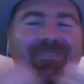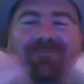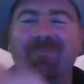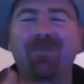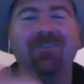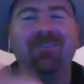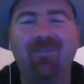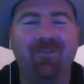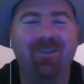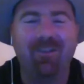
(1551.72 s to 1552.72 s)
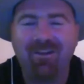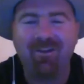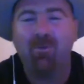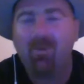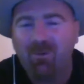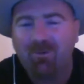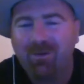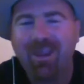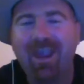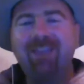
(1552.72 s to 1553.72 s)
mowing the lawn. I don't know. What do you
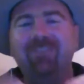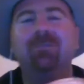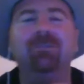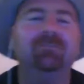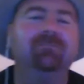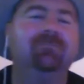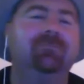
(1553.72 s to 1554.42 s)
hate doing? What's